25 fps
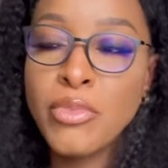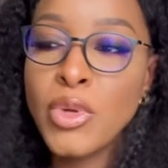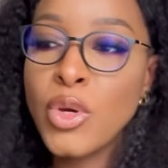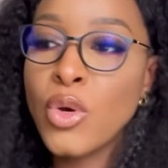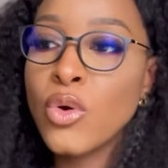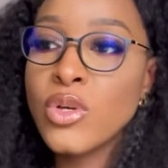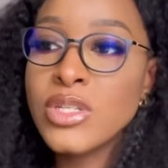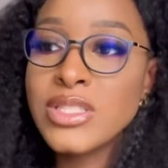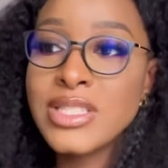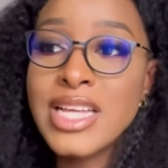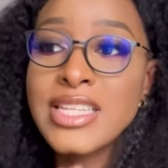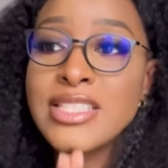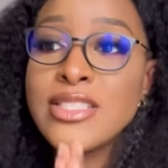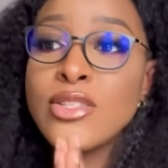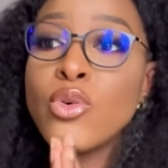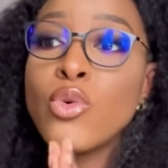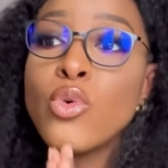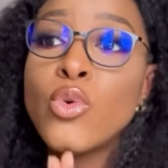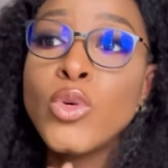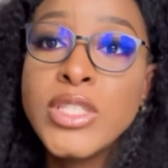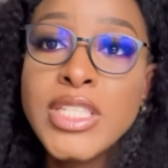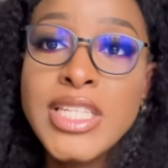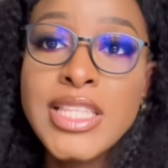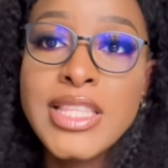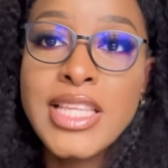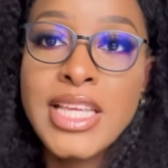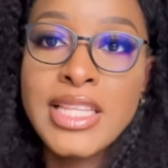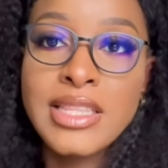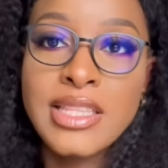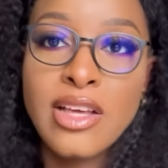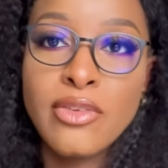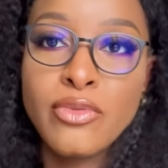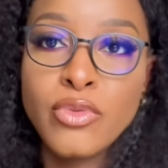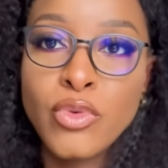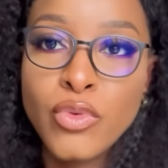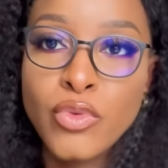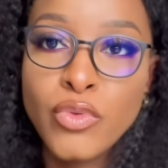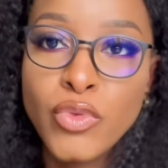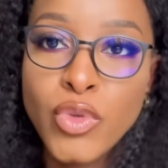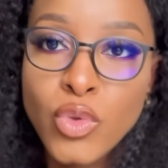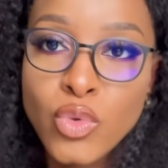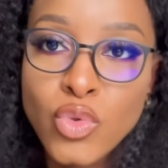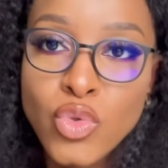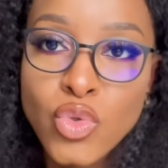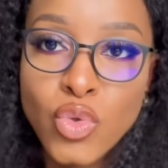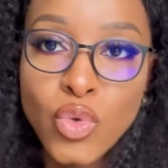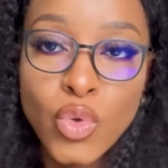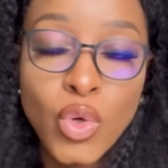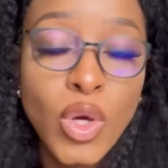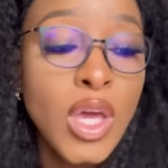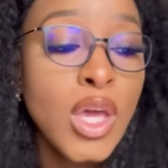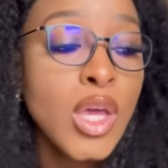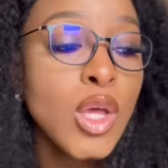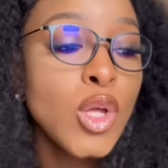because that's the only thing that fulfills you.